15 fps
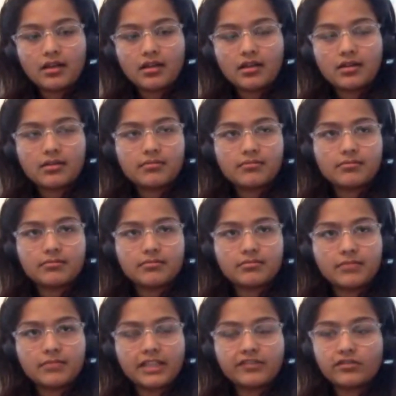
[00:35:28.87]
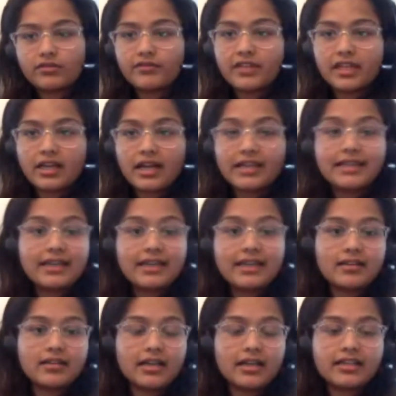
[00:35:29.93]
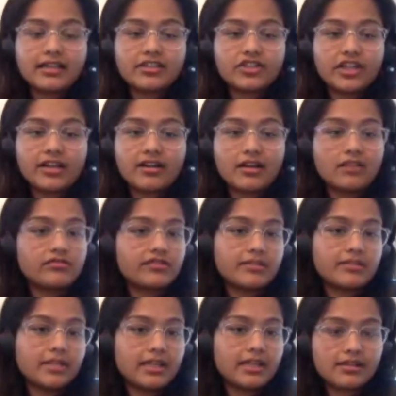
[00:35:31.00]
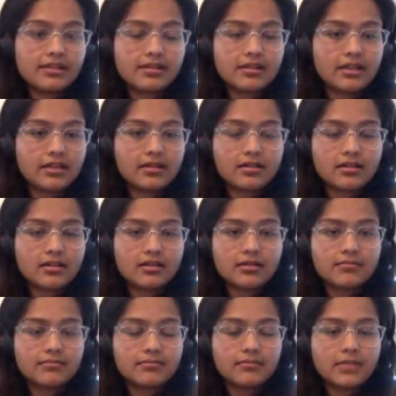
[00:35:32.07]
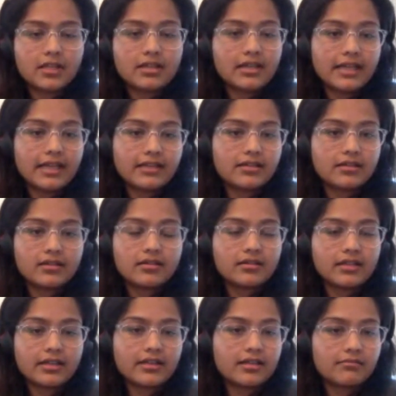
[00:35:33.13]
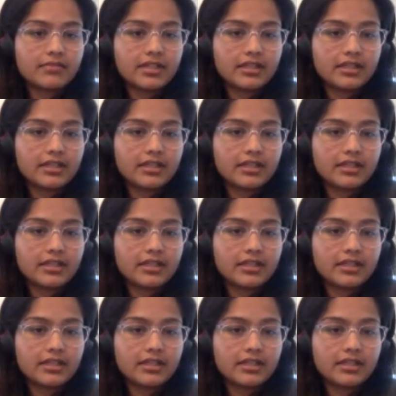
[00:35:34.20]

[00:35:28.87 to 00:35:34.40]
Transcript: sort of thing. I can share around some links that later that can be linked to.